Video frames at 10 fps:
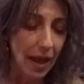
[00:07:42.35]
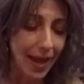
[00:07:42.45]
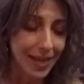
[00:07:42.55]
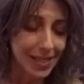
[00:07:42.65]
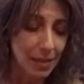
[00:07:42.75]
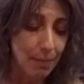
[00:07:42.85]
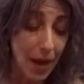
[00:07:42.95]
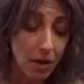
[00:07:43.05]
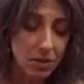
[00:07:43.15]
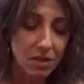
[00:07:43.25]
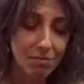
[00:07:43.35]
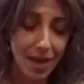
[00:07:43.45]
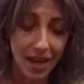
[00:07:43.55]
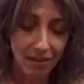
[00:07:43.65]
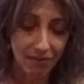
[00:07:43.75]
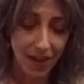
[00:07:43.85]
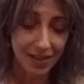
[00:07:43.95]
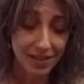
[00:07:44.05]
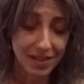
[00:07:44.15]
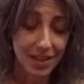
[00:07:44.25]
and it is about to
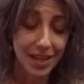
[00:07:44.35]
manifest